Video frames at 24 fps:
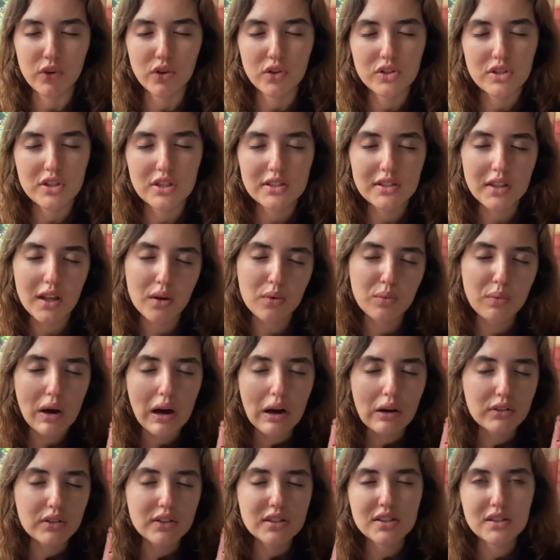And she's like,
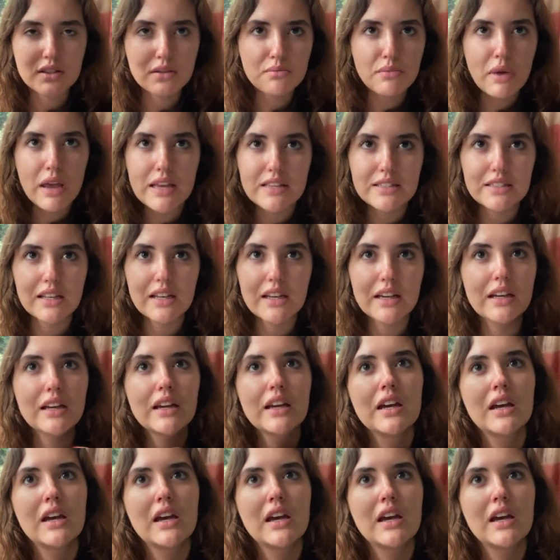wow, this is amazing.